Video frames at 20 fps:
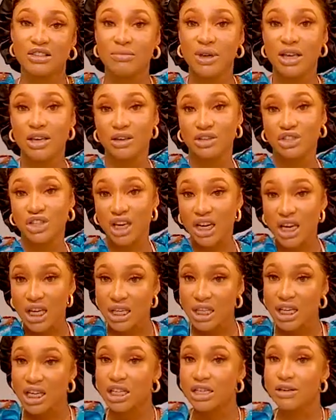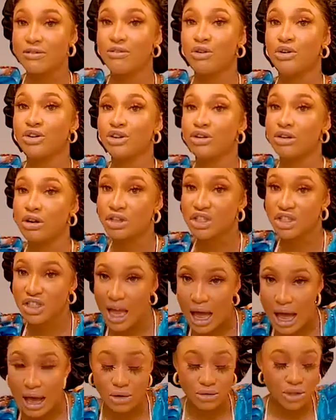to make a chicken dish for your
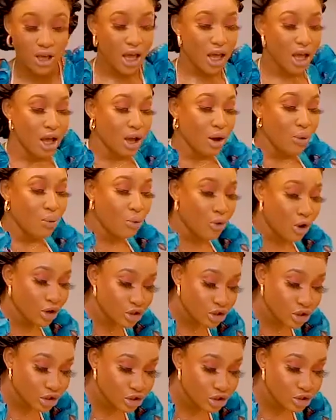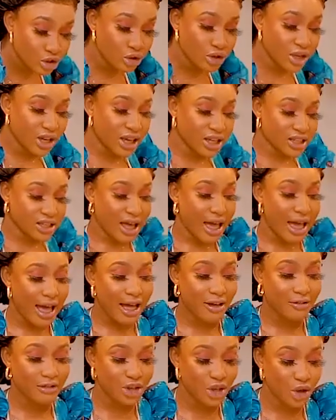child. What you do is
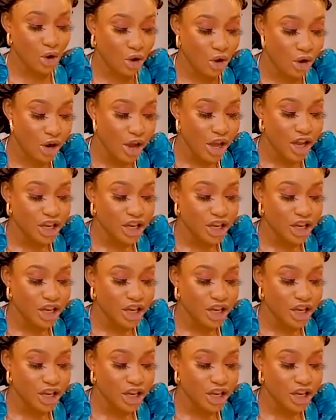have your